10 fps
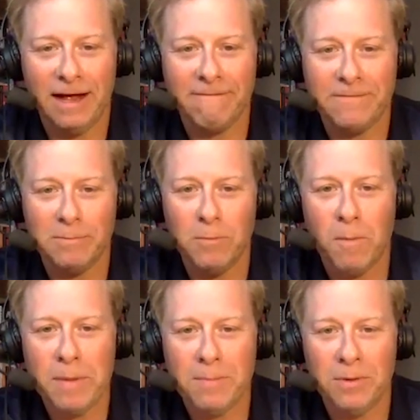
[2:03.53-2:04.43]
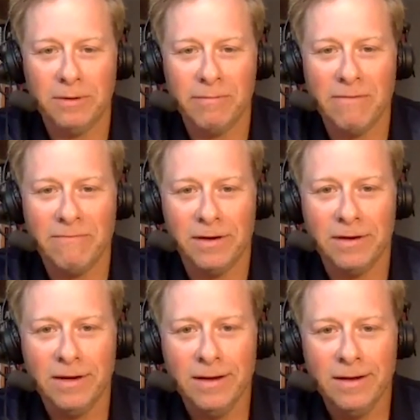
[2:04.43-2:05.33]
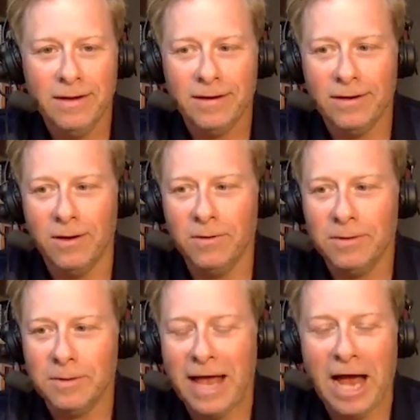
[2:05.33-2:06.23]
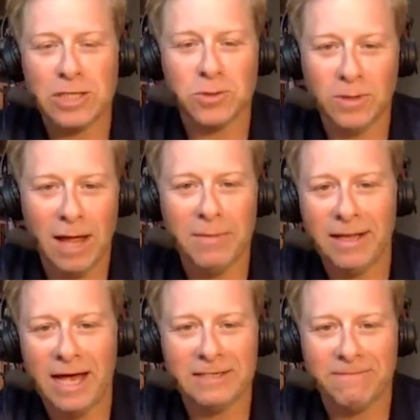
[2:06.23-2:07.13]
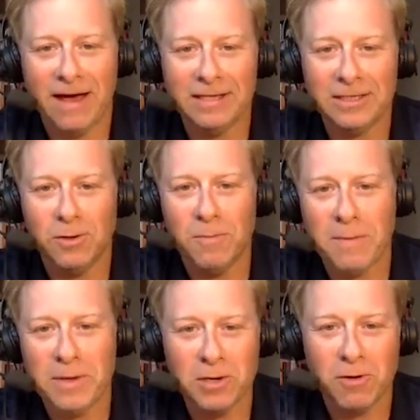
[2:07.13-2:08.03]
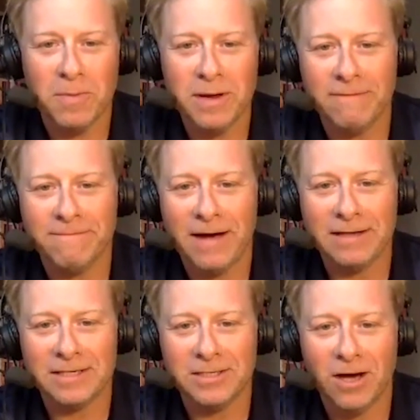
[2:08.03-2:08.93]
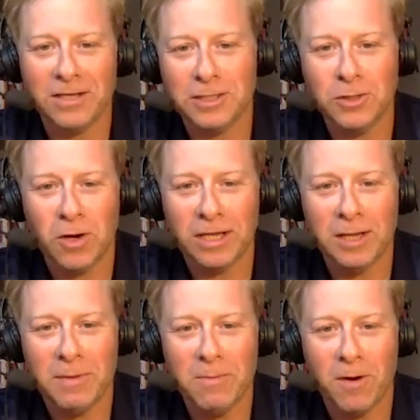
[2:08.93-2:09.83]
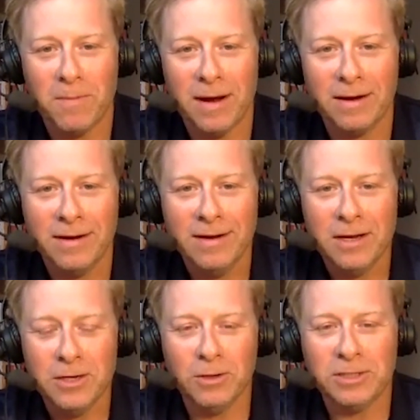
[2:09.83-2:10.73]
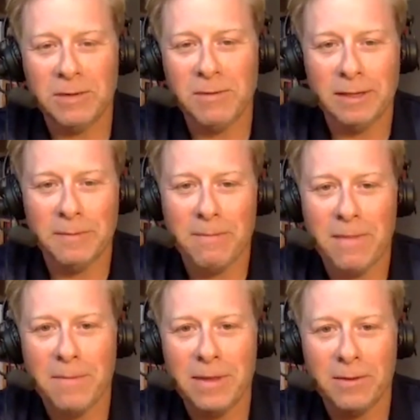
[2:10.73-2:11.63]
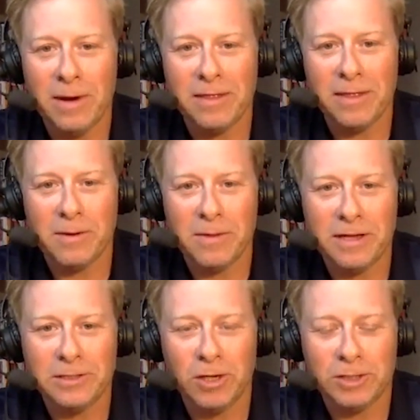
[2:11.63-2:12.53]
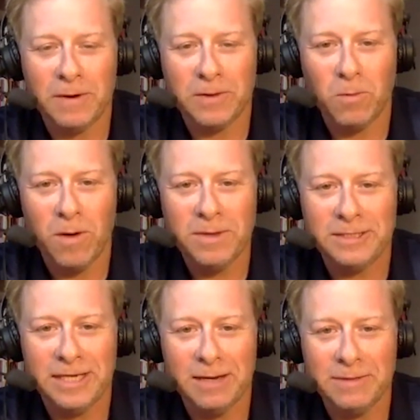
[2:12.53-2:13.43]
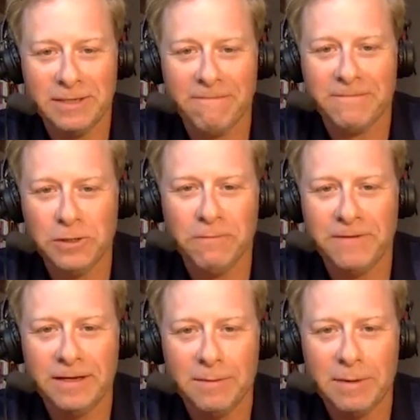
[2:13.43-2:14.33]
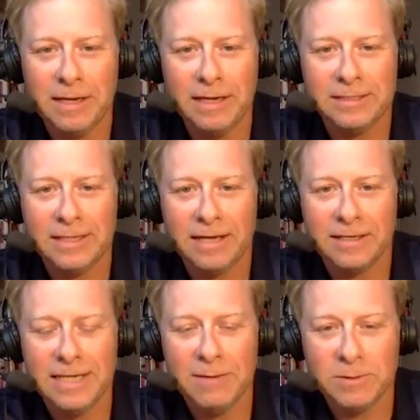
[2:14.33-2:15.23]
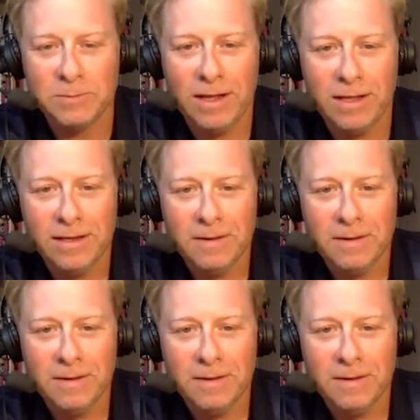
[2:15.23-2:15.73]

I feel more people are even, you know, casual MLS fans or maybe European fans are starting to talk a little bit more about your team, a little bit maybe the way that they talked about the women's team. But do you feel it inside the team as well?